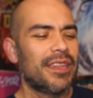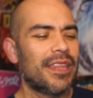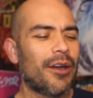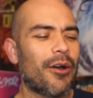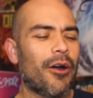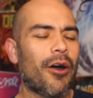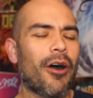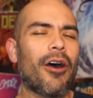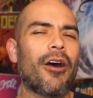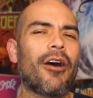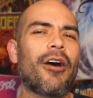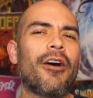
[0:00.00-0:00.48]

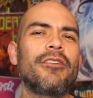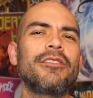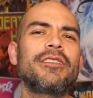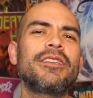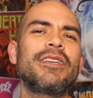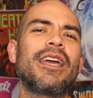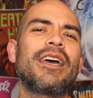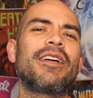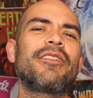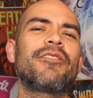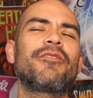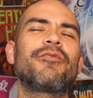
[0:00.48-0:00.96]
Now,
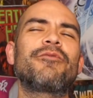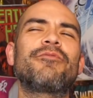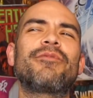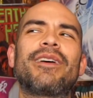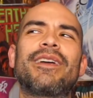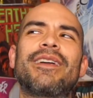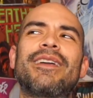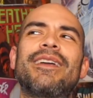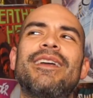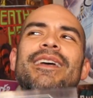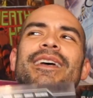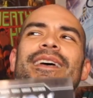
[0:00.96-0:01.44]
altogether,
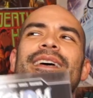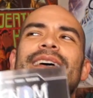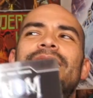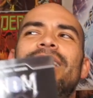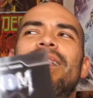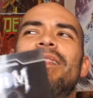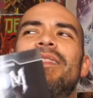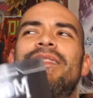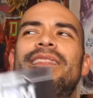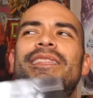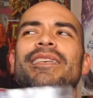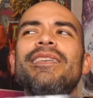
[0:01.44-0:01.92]
like,
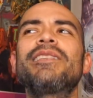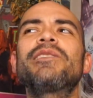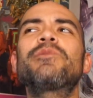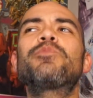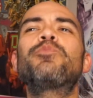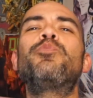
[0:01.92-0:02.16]
this